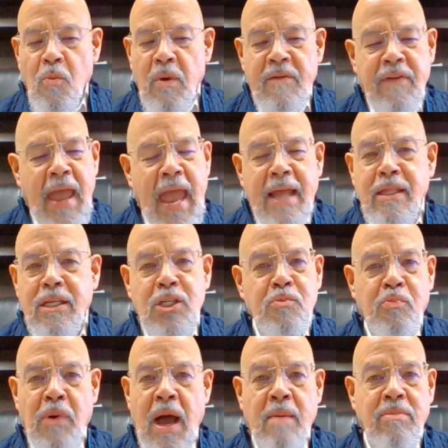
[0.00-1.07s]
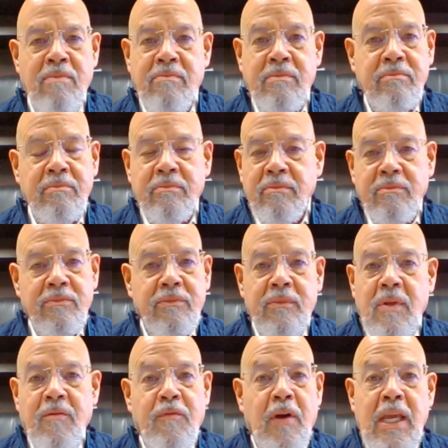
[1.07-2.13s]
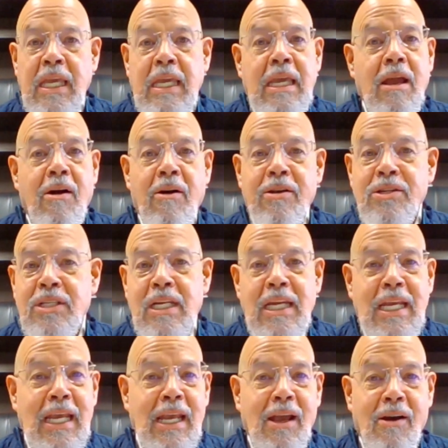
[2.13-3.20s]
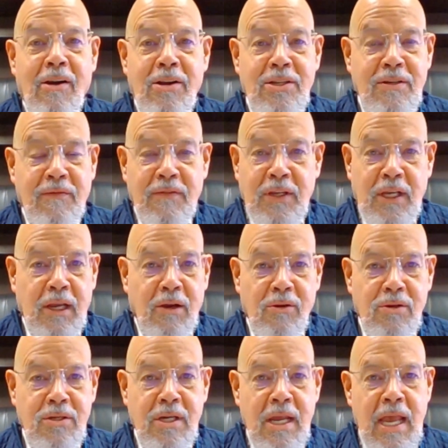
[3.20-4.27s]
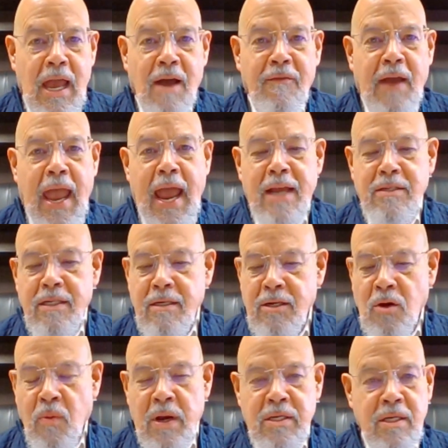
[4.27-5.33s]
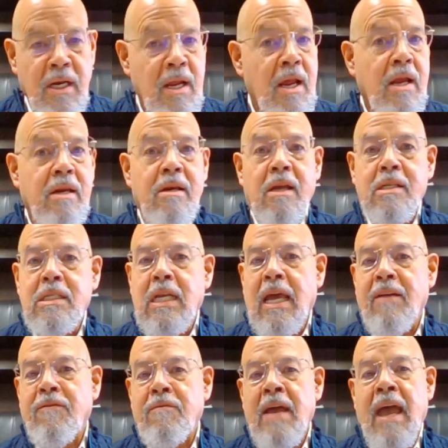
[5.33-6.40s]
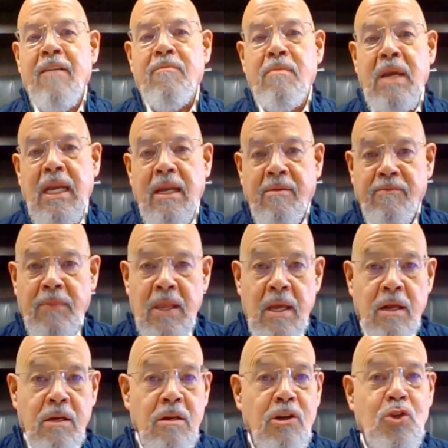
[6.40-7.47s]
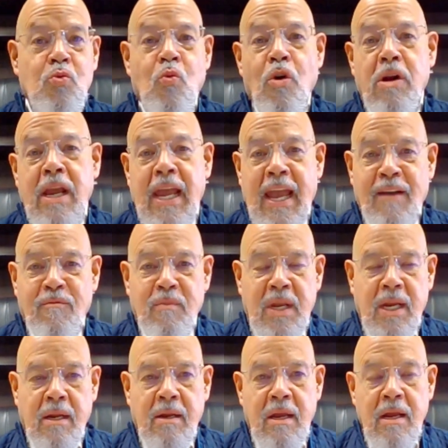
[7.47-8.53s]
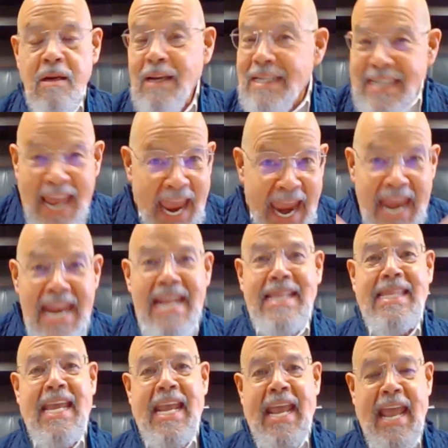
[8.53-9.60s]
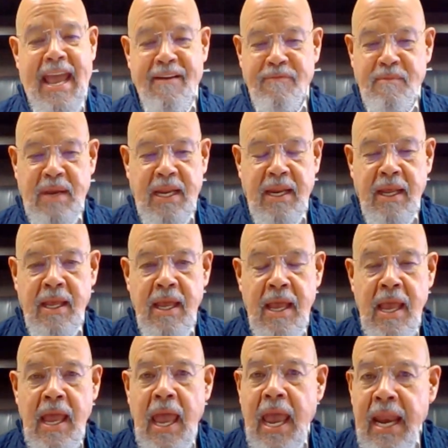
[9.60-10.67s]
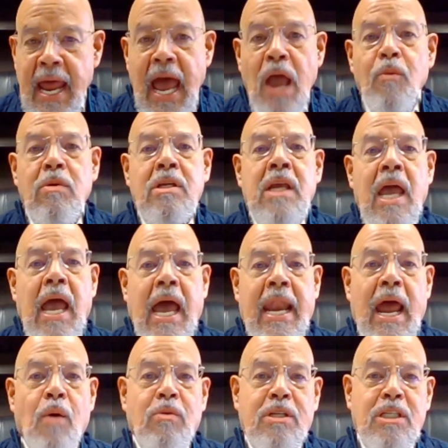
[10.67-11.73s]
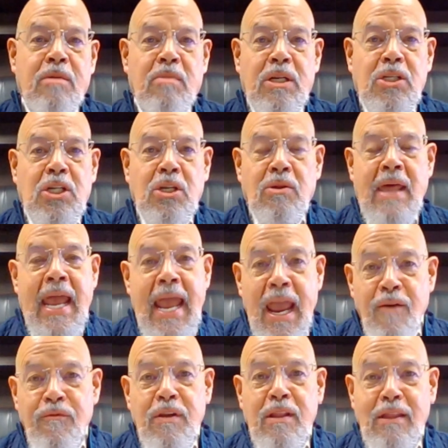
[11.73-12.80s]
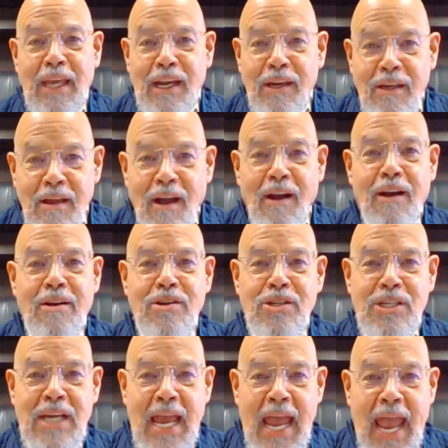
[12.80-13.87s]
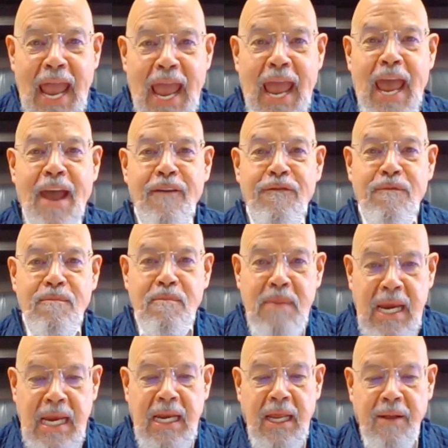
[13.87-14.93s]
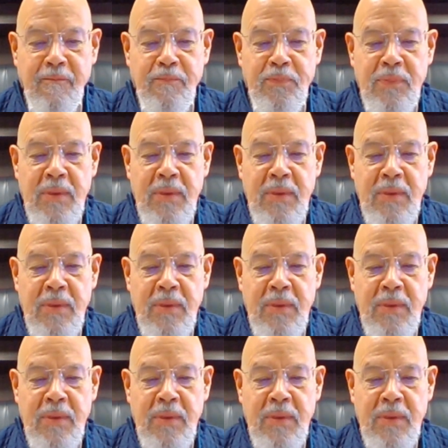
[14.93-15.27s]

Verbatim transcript: We've had this problem for eons and eons of years of asking the question Does life have meaning? Does work have meaning? Does anything have meaning? And I was and I would submit to you that everything does have meaning.